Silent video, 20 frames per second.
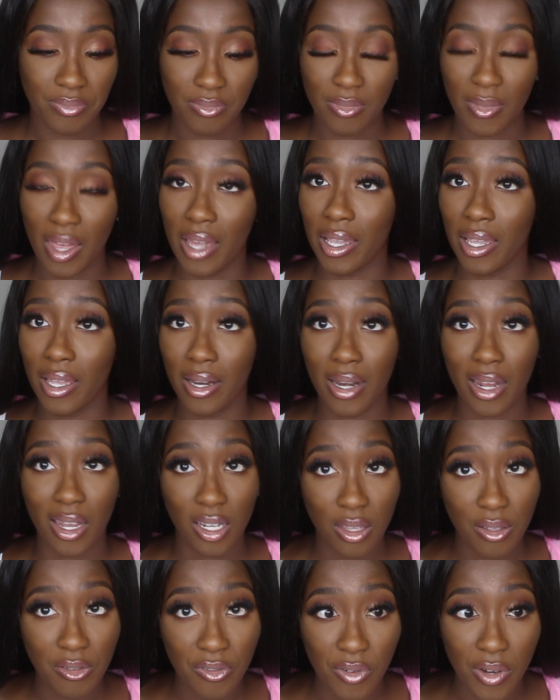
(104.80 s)
I get it
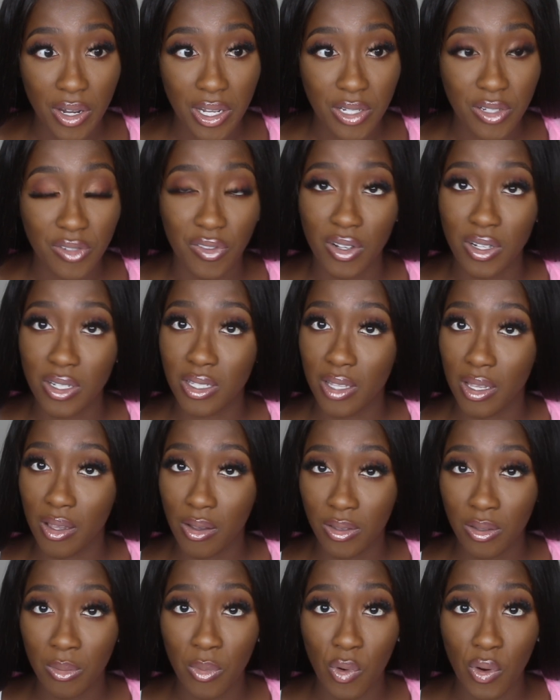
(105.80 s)
out of the fridge first
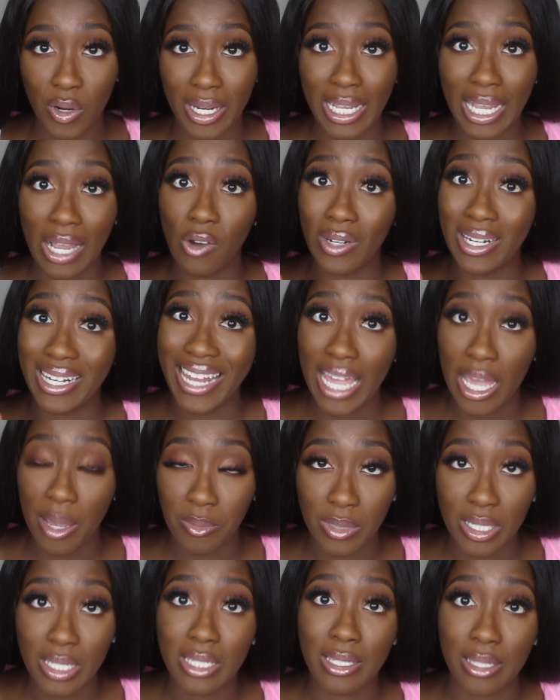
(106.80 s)
thing on the morning on an
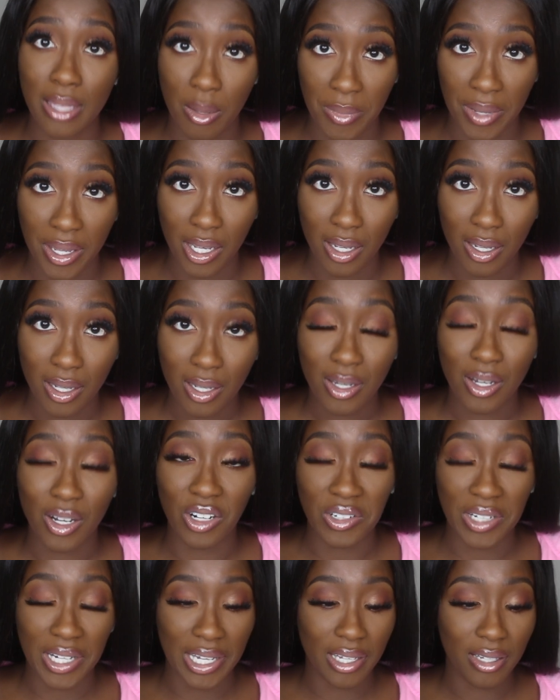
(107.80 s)
empty stomach,
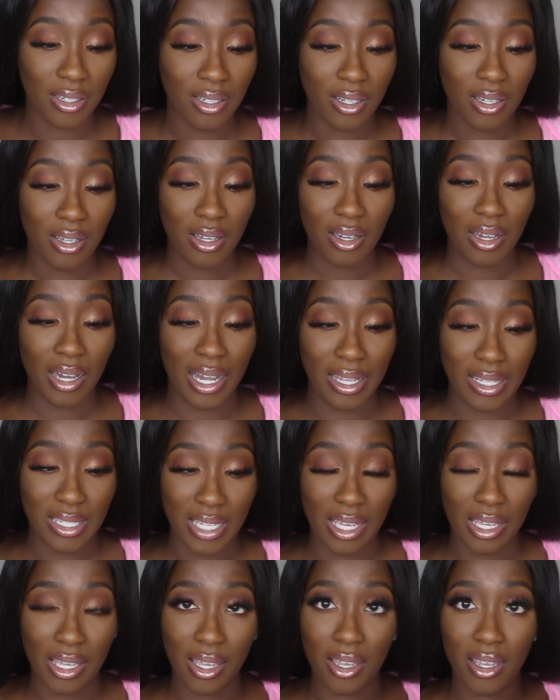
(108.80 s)
okay? I
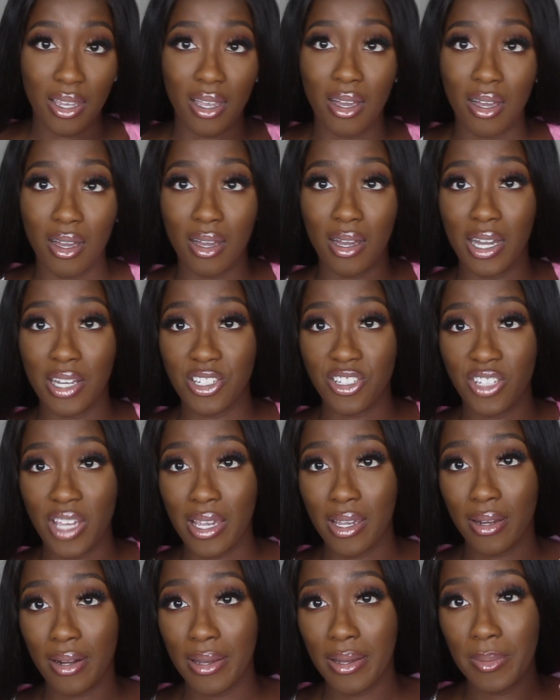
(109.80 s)
take it, I
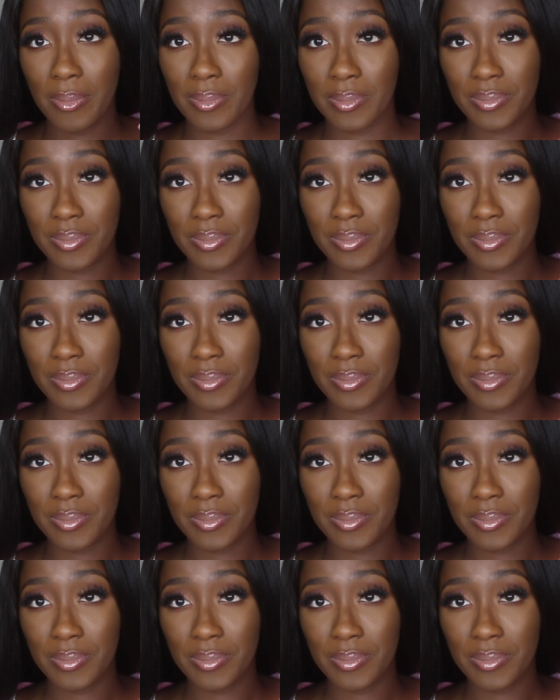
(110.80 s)
shake it up,